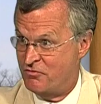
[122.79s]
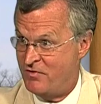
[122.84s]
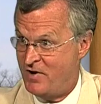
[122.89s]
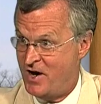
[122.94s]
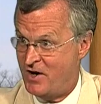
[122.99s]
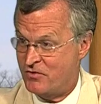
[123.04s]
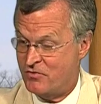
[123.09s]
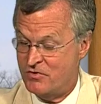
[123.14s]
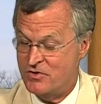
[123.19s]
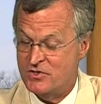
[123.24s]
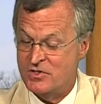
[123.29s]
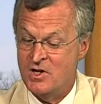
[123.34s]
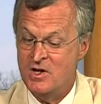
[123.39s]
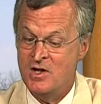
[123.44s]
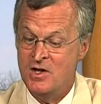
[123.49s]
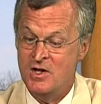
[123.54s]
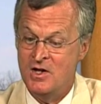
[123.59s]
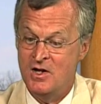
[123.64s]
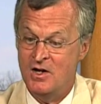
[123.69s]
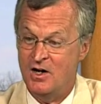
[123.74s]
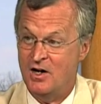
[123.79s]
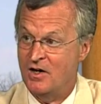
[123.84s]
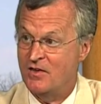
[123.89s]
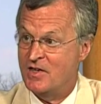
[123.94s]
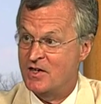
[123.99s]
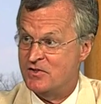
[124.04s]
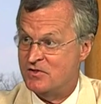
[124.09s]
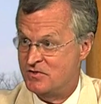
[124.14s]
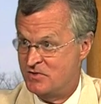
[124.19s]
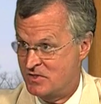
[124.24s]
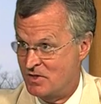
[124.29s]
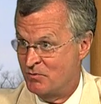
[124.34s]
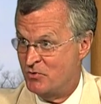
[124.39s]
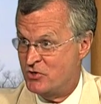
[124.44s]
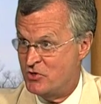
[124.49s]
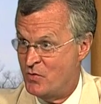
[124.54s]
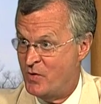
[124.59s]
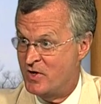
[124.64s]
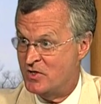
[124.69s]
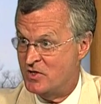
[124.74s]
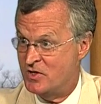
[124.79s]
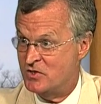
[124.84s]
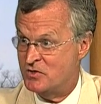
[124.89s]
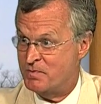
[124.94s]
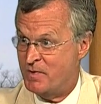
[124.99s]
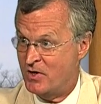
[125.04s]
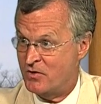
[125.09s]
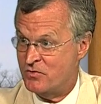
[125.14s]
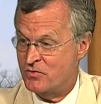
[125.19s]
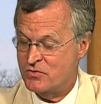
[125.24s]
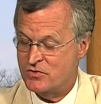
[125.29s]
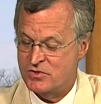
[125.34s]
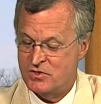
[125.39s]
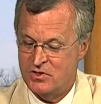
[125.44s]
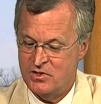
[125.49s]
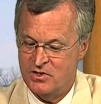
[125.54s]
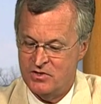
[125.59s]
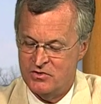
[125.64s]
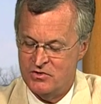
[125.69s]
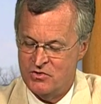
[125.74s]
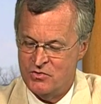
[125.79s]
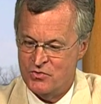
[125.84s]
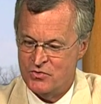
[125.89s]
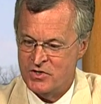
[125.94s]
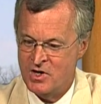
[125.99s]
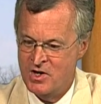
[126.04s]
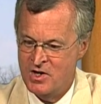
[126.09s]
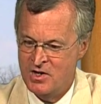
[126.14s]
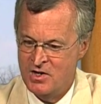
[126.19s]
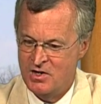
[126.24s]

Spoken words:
factories that some of the UN inspectors used.